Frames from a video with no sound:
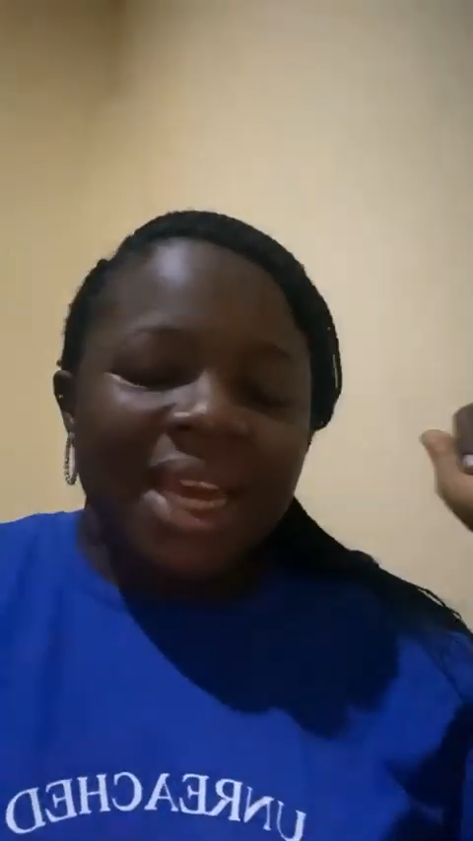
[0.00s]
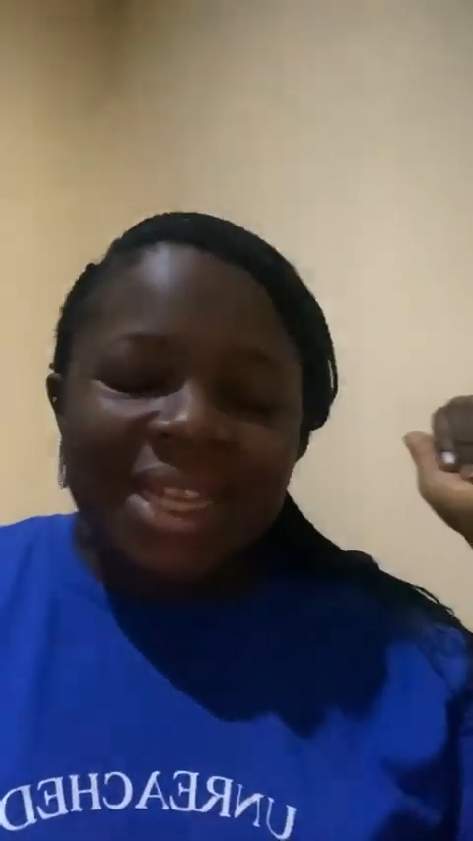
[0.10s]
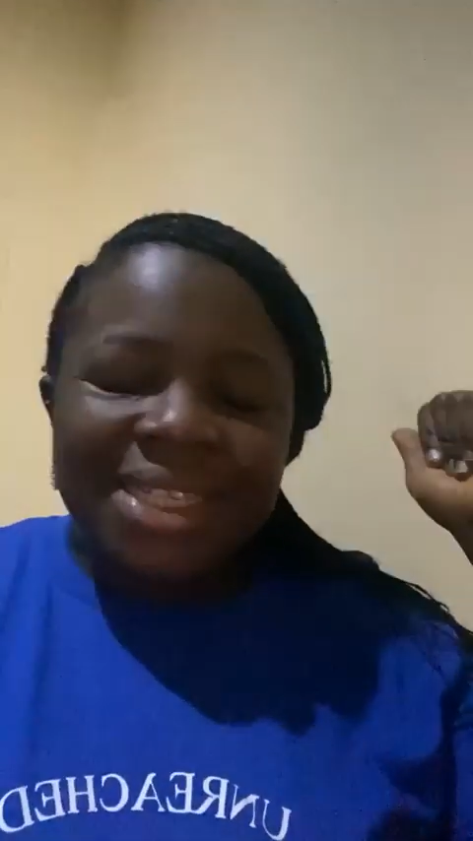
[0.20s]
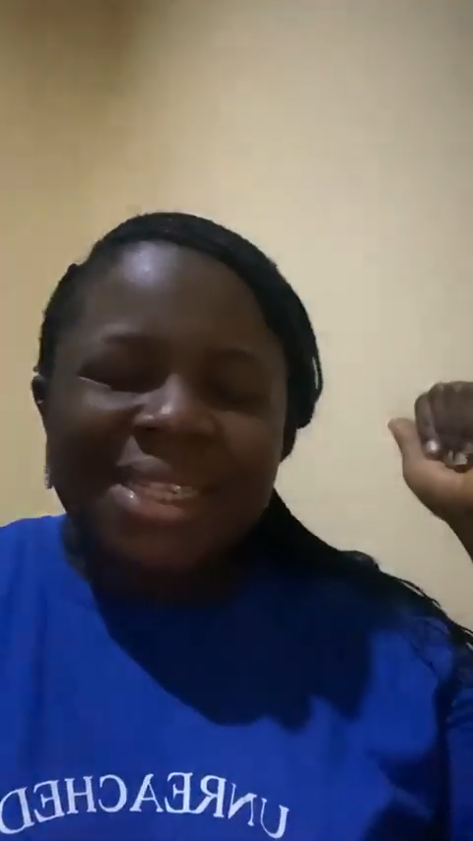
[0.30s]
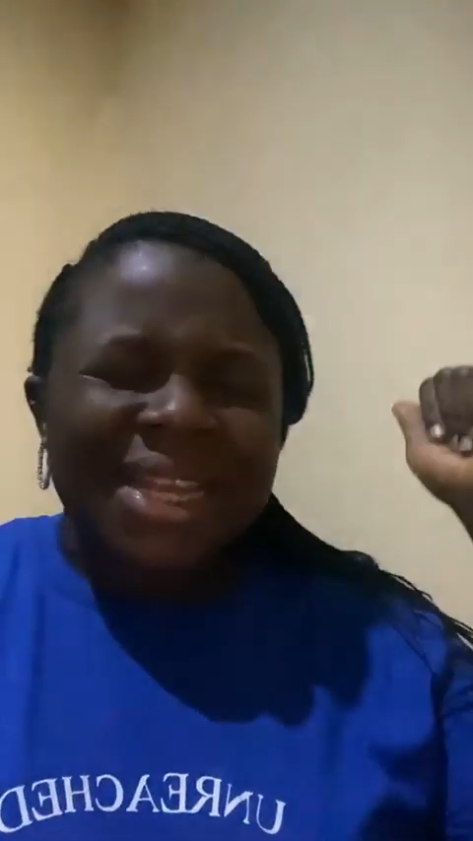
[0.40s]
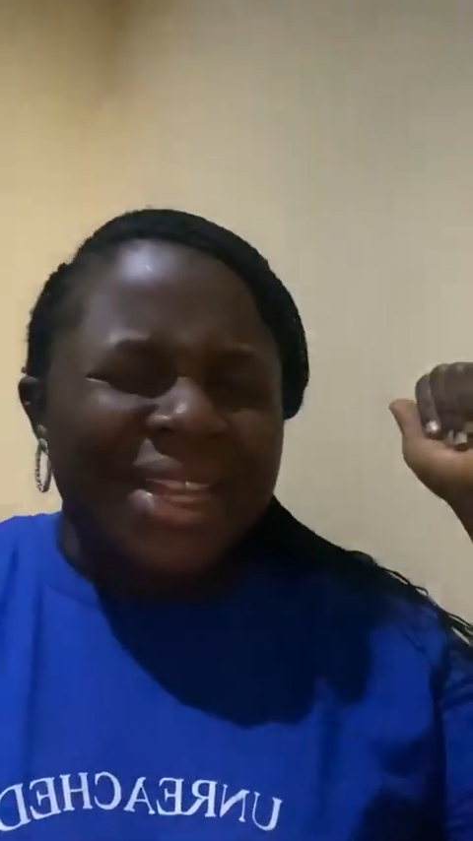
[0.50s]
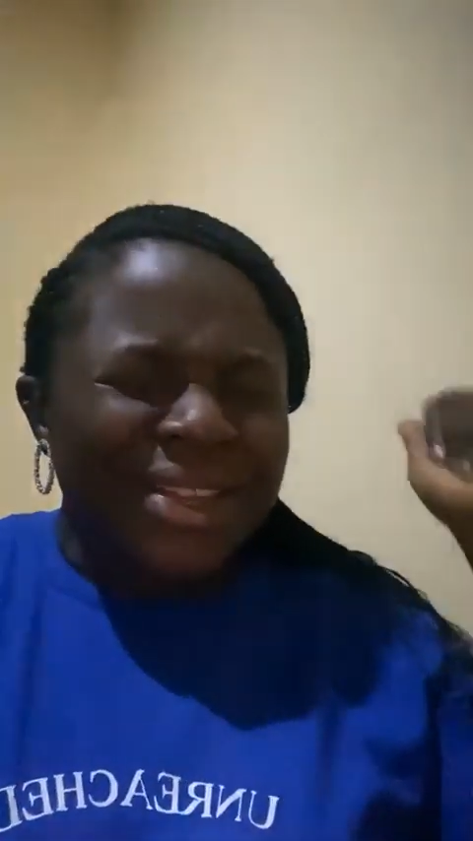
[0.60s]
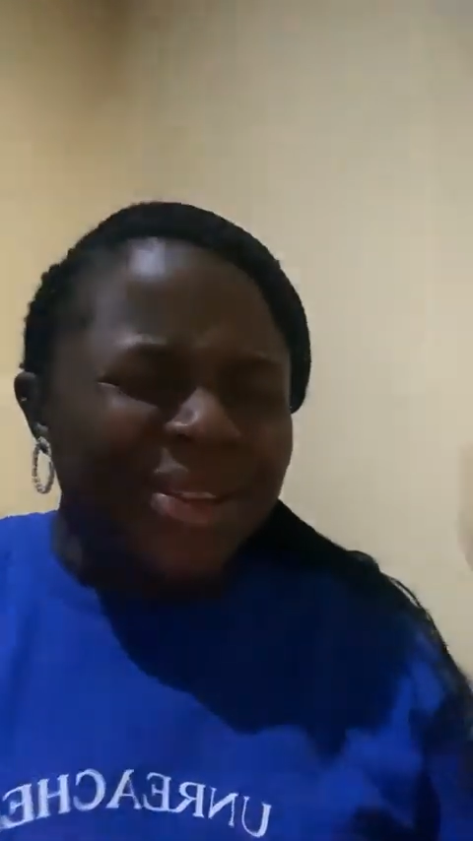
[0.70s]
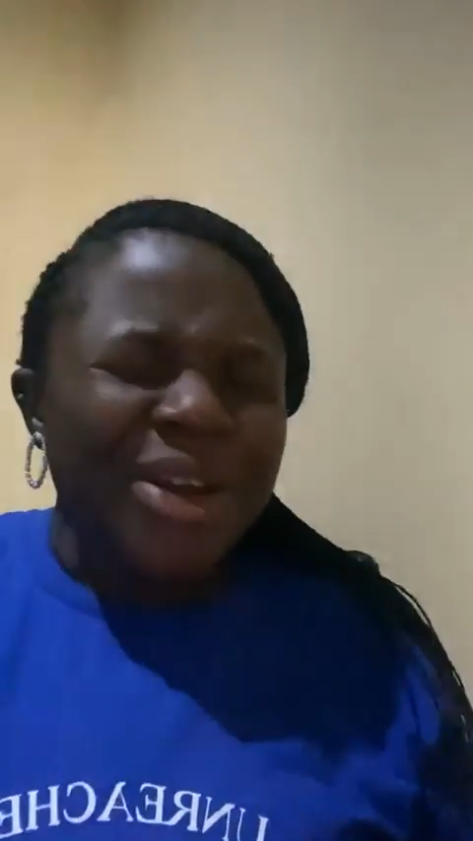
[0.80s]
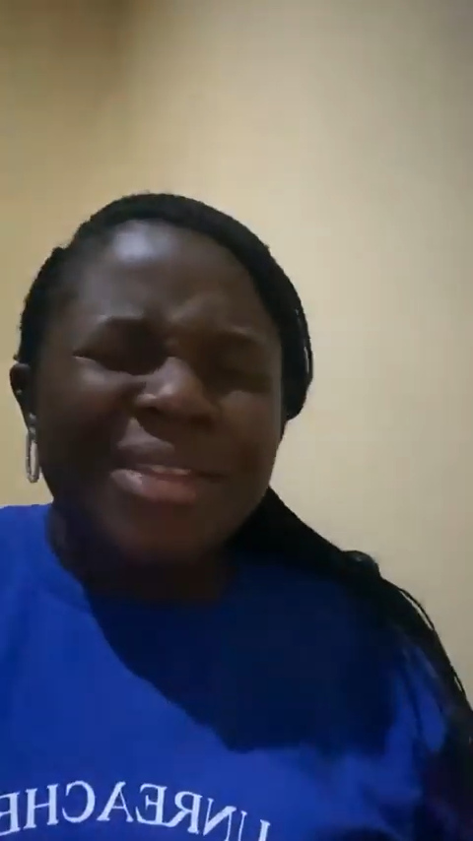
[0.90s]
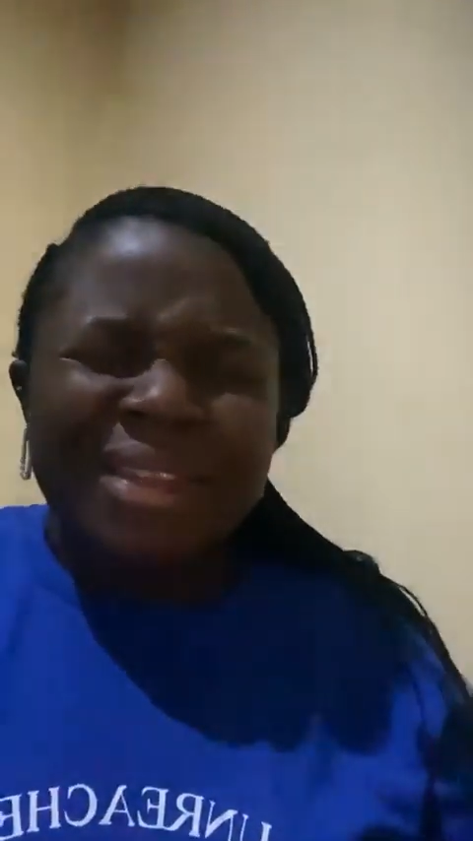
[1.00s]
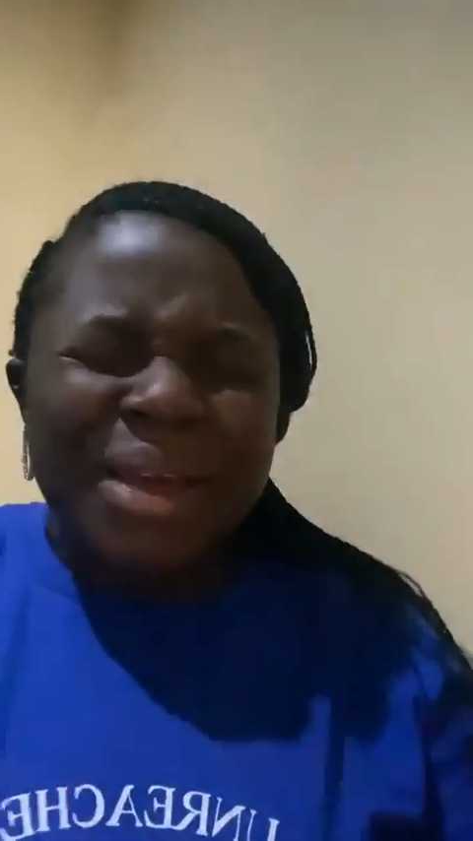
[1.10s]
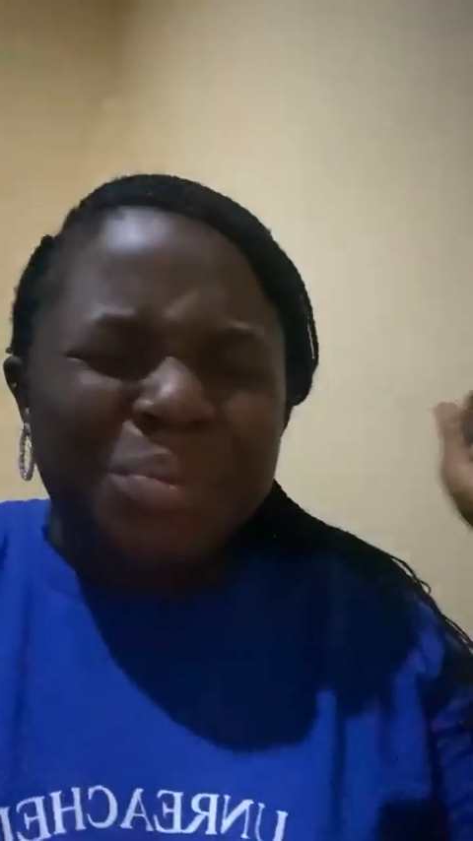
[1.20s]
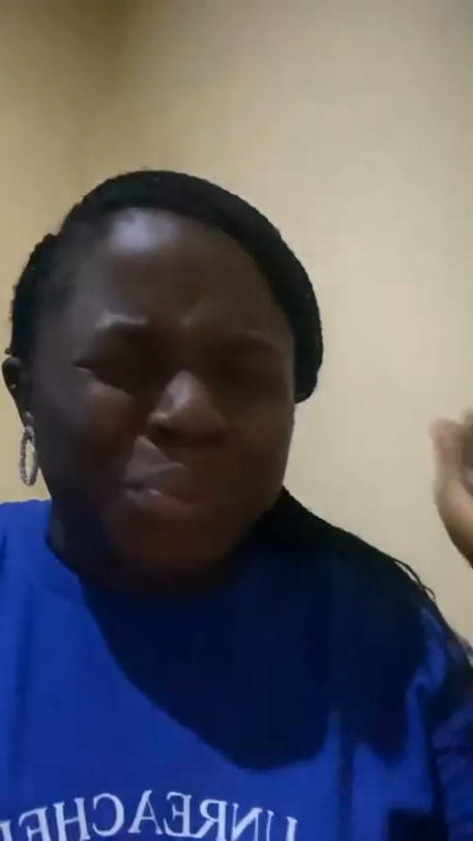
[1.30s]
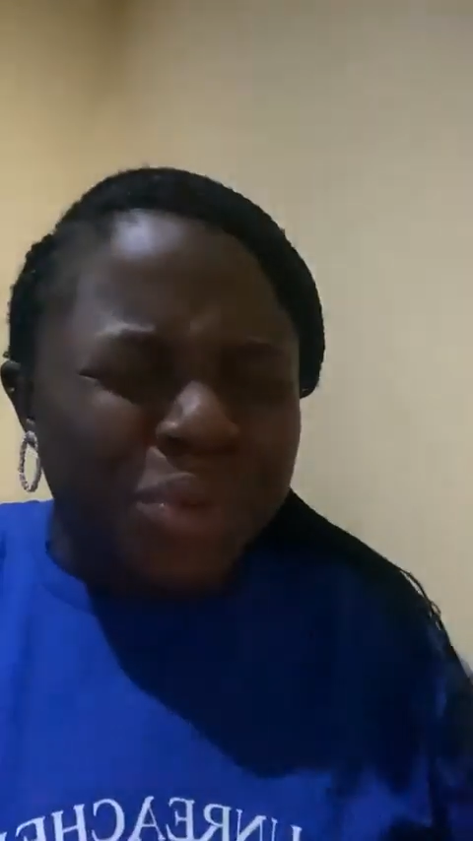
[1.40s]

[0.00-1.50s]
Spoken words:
It's another